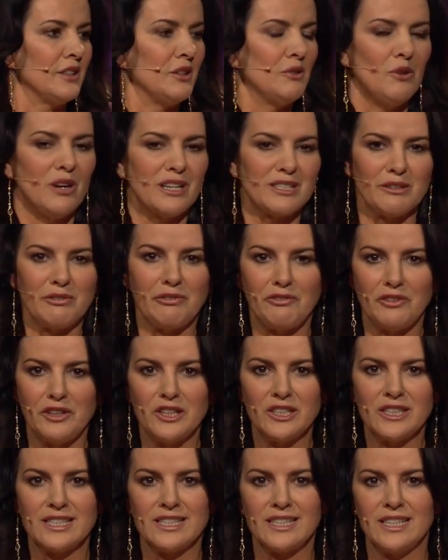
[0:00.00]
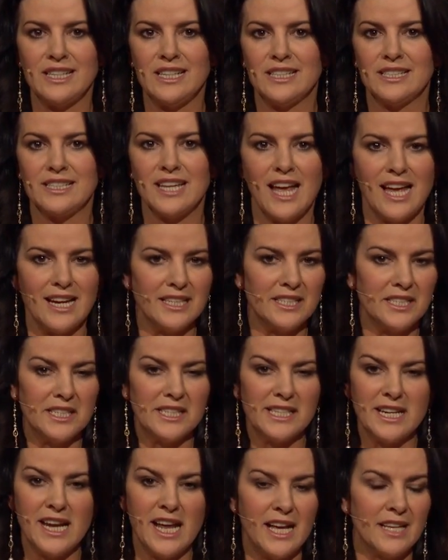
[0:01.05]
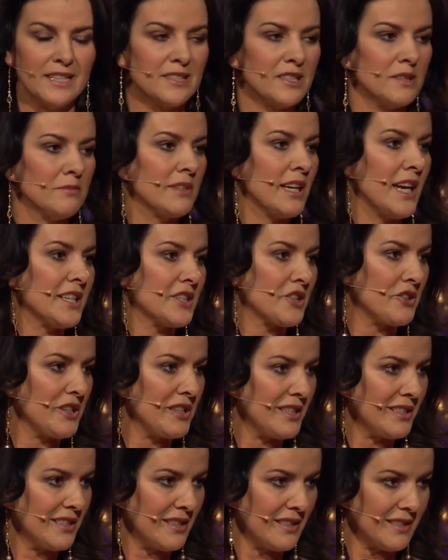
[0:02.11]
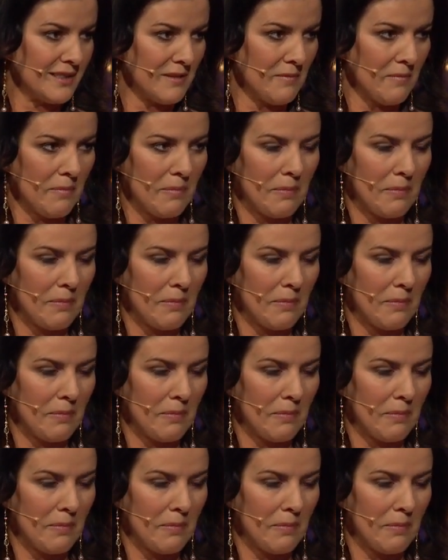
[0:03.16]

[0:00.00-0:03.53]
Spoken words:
What a fiercely talented and handsome category this is.